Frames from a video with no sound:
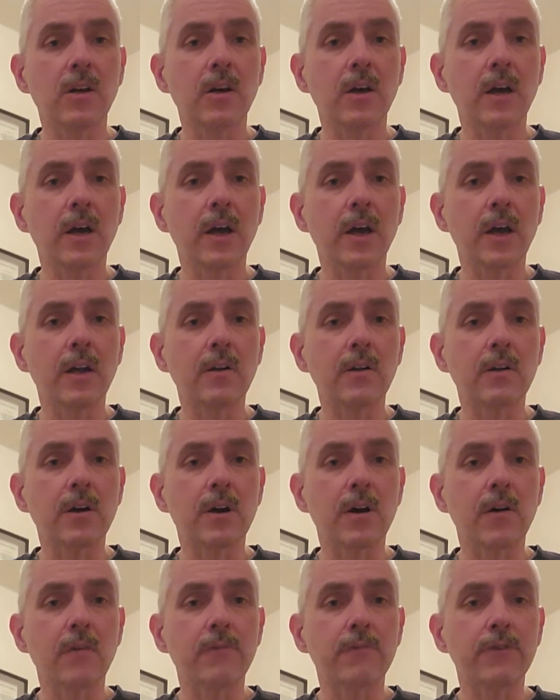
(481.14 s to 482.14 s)
and
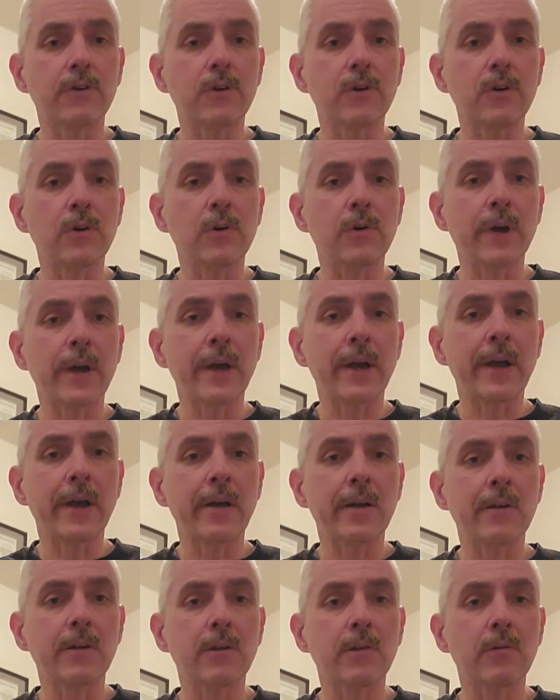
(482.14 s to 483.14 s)
Kung Fu
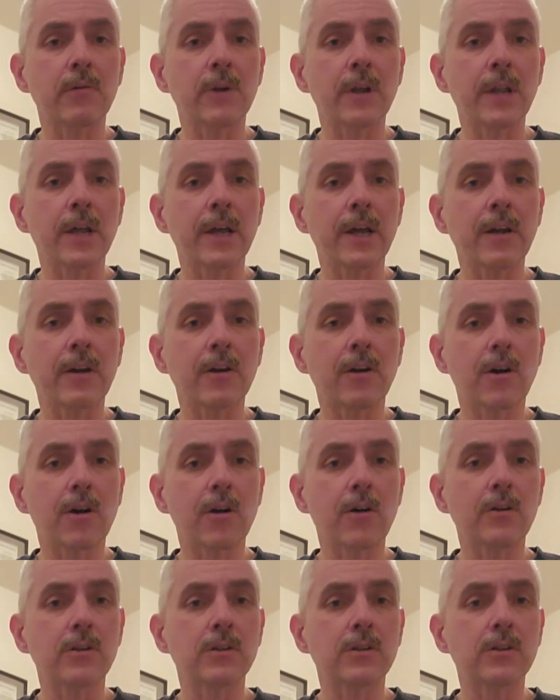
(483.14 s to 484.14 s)
and the related
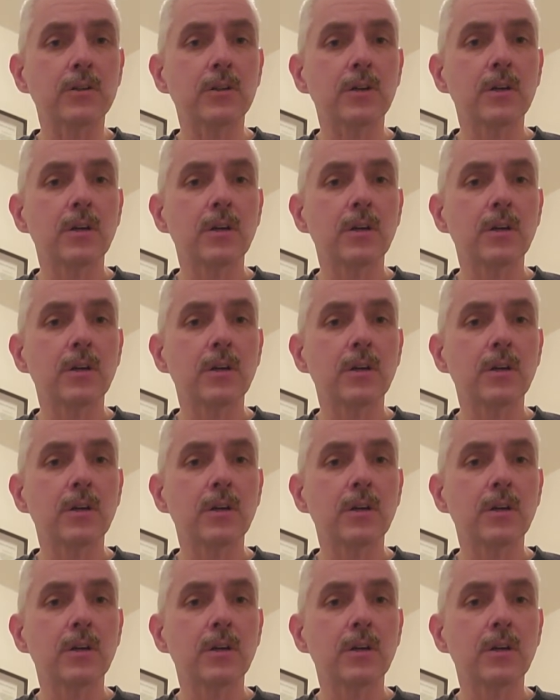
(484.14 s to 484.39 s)
arts?